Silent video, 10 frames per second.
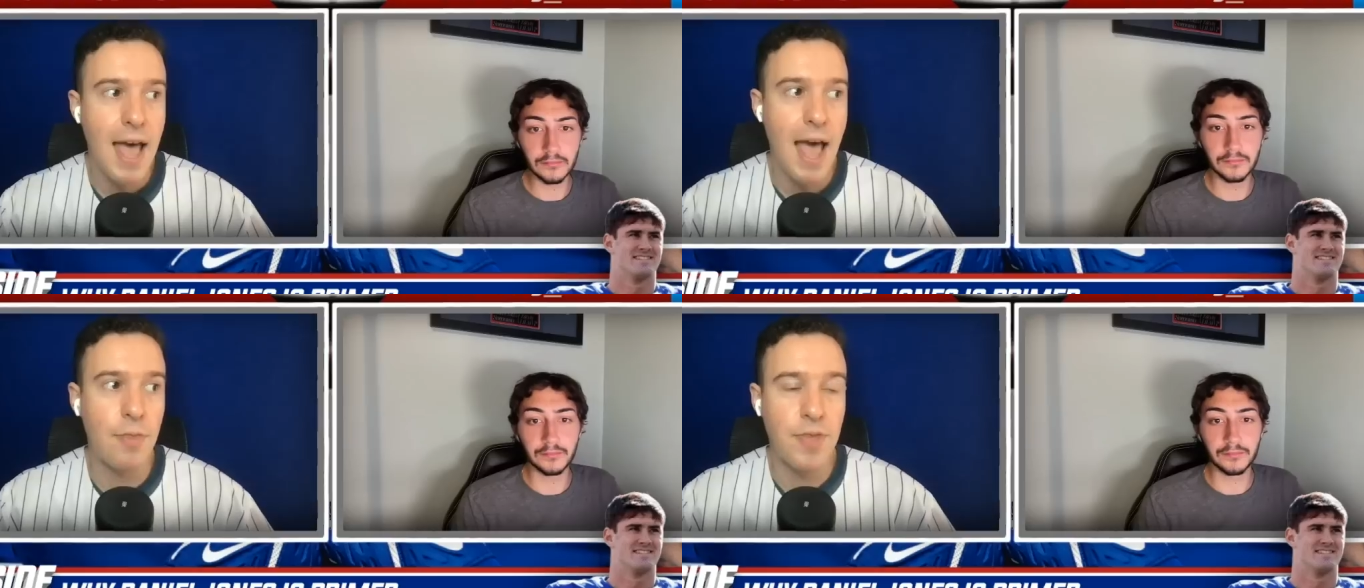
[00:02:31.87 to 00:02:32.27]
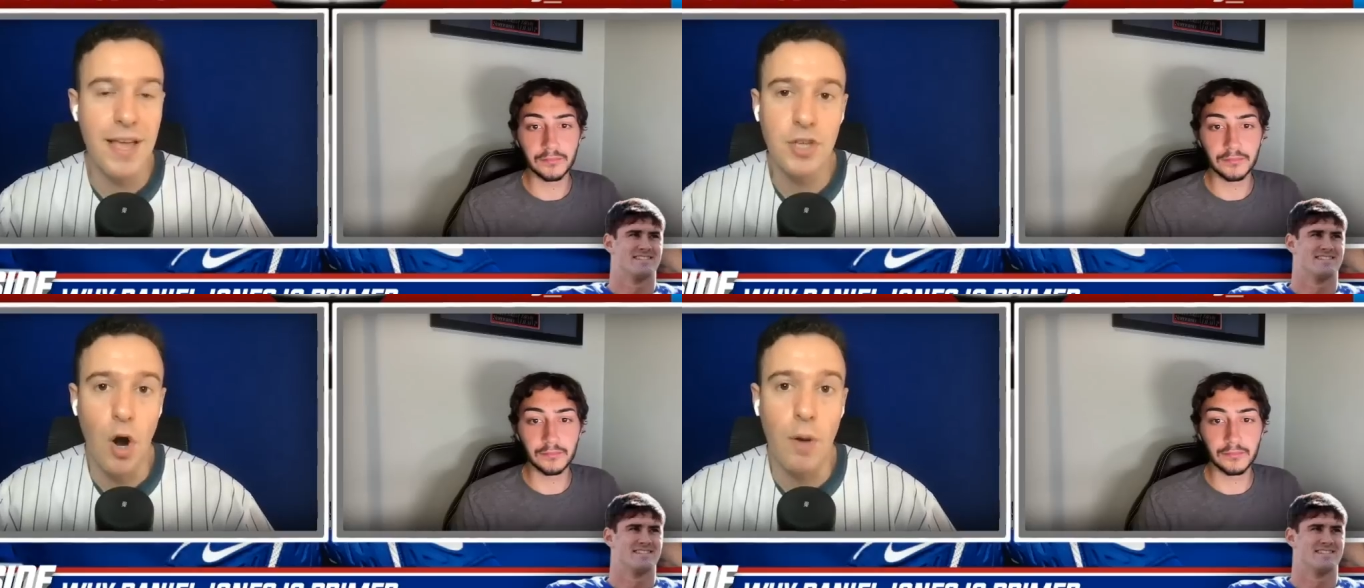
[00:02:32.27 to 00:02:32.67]
Speaker 1: and
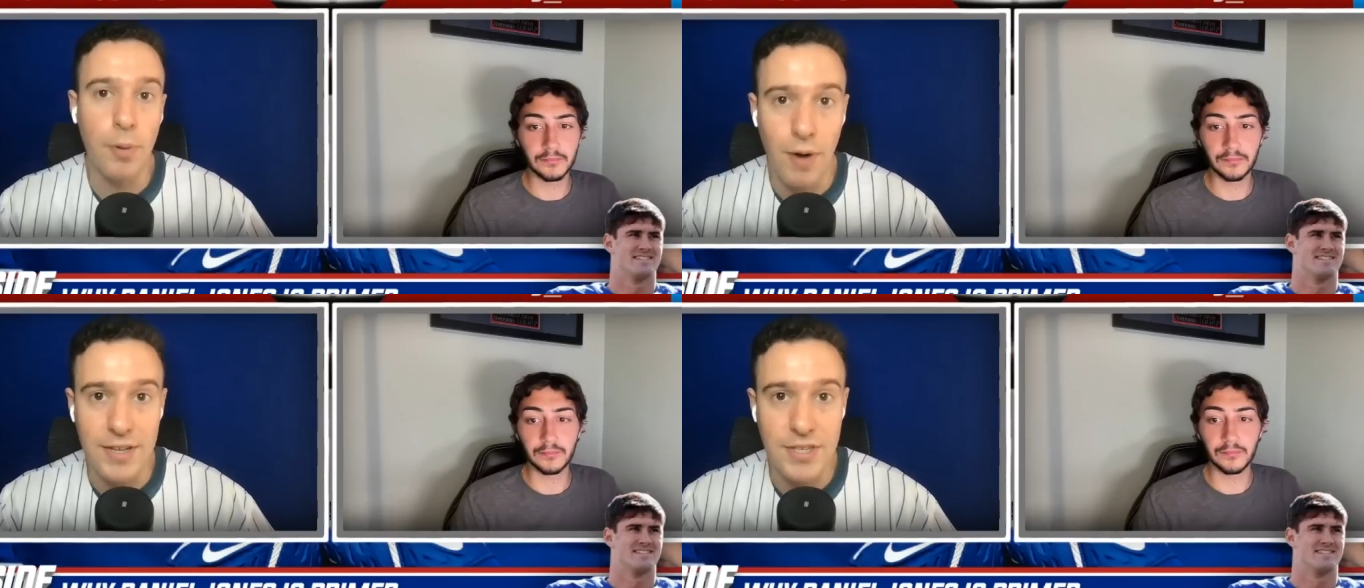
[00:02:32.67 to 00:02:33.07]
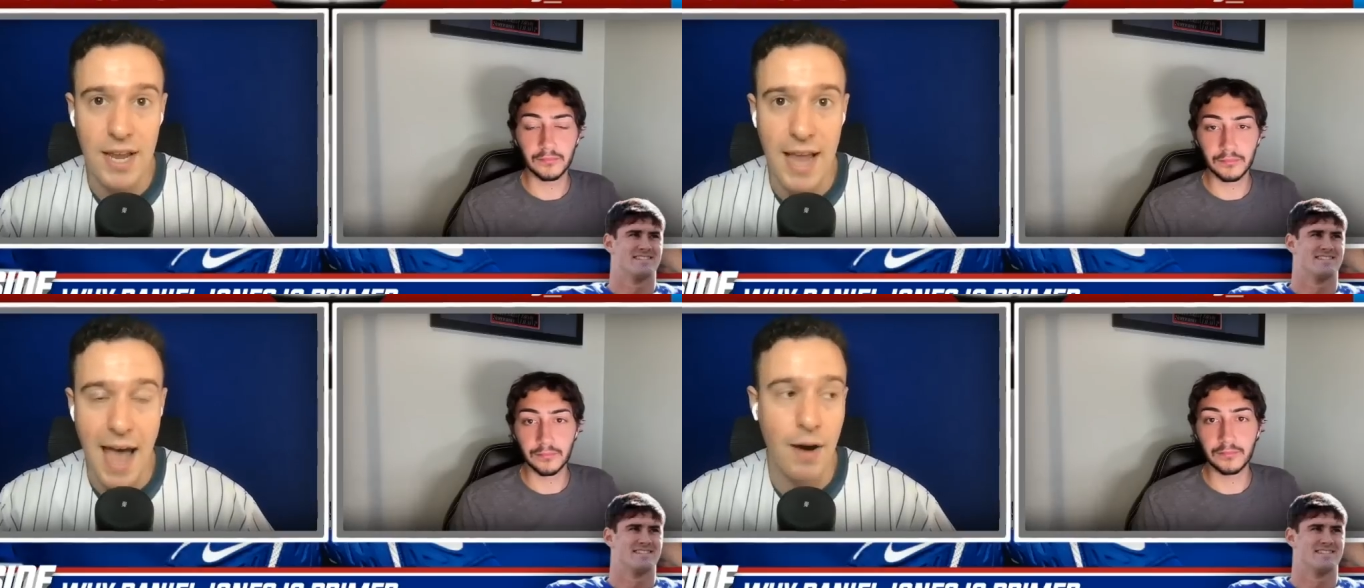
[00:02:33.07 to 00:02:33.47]
things are
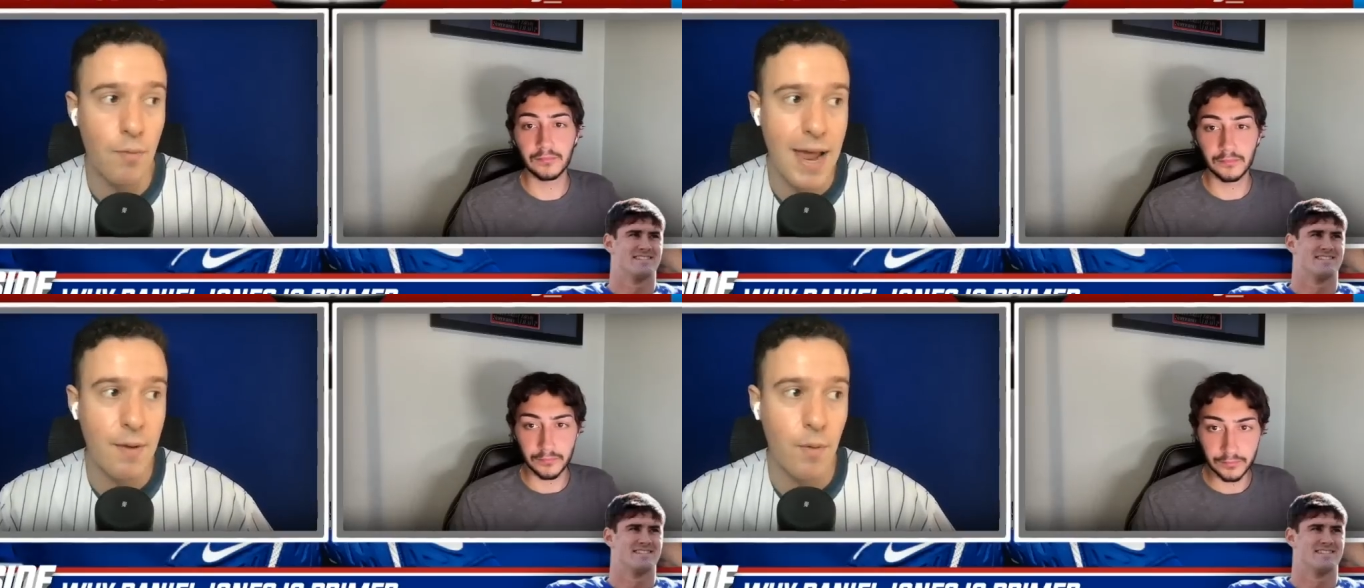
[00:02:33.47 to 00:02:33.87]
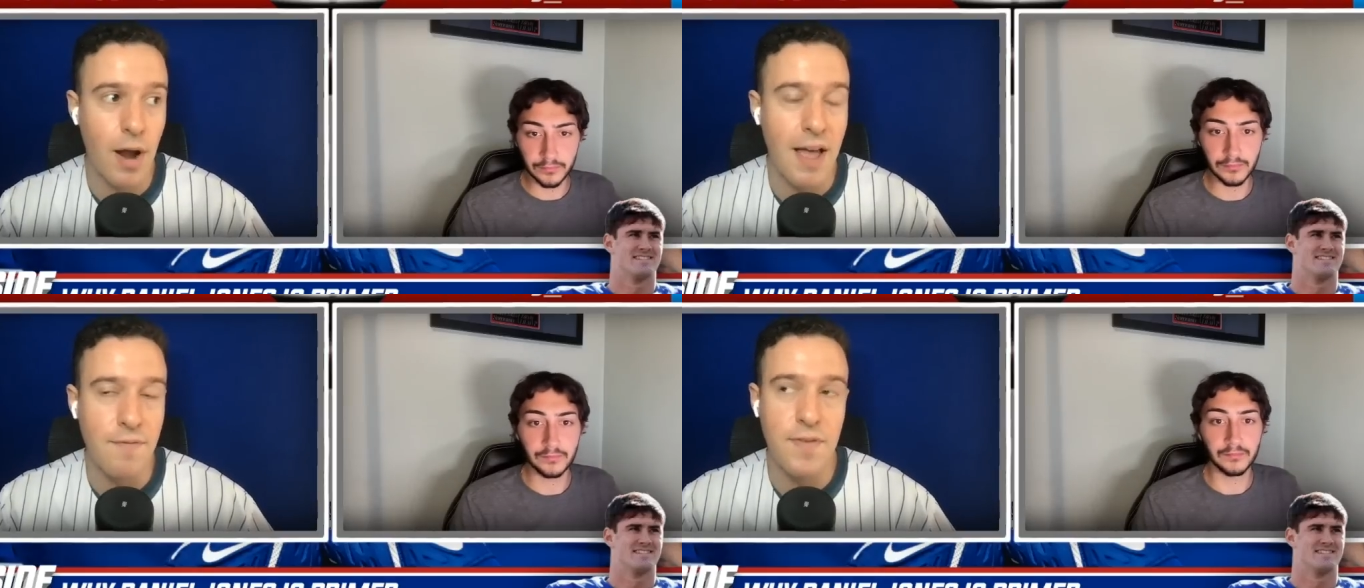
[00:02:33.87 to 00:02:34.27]
progressing at a rate
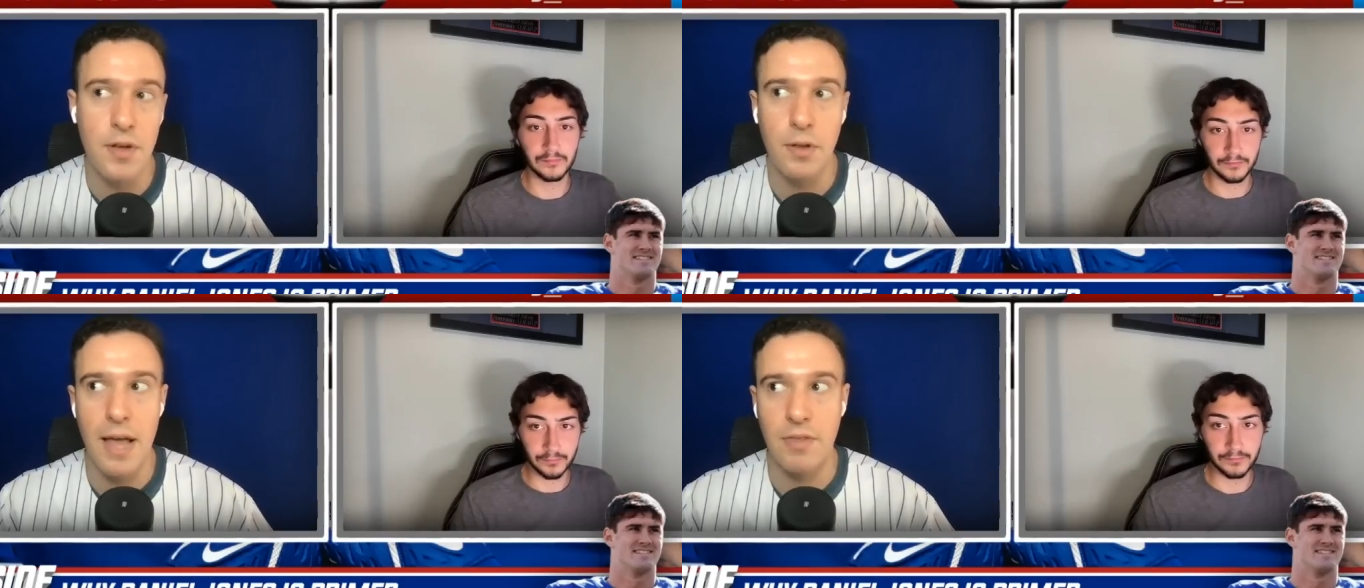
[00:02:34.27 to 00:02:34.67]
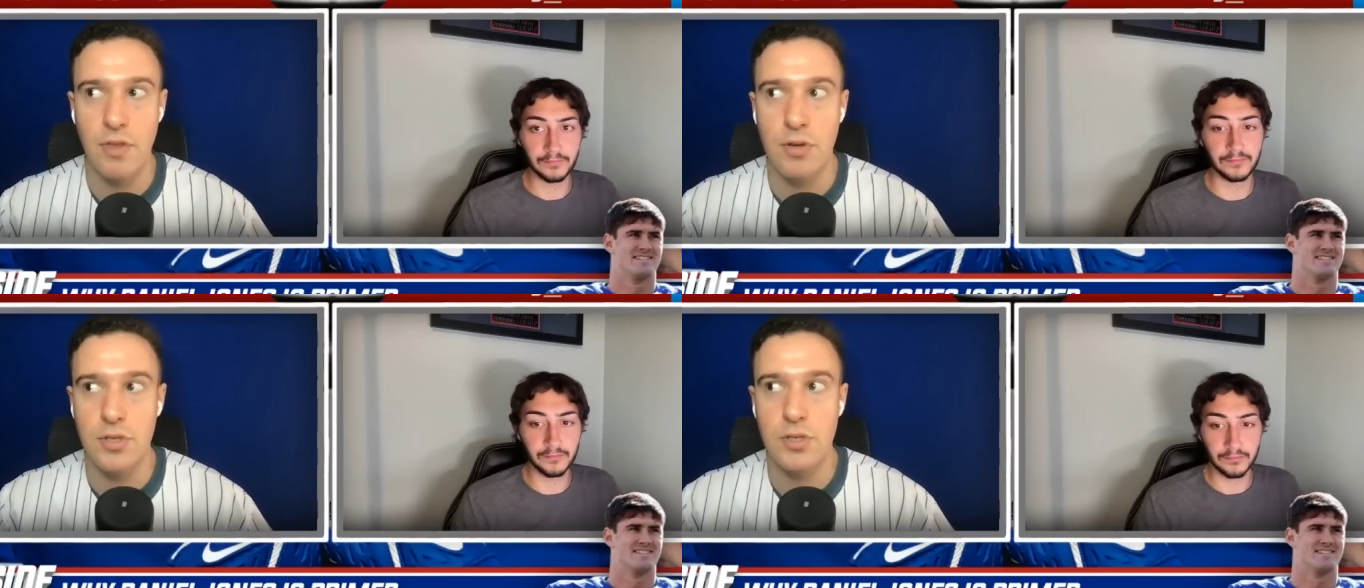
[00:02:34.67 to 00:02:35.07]
where I feel
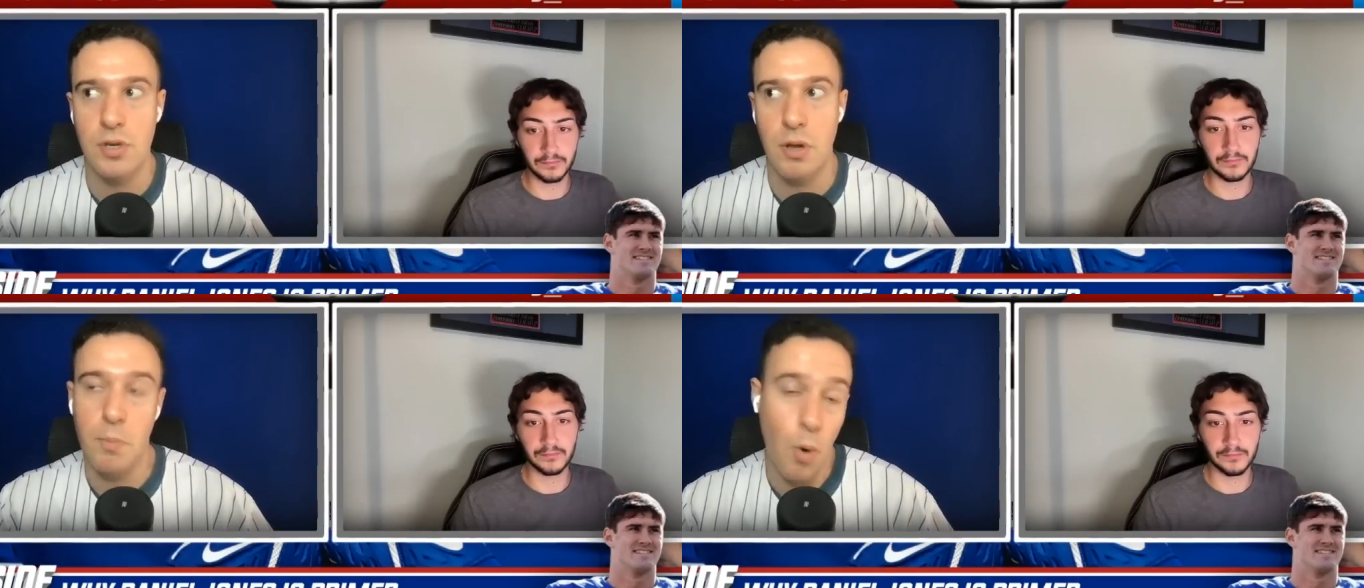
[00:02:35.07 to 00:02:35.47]
like there's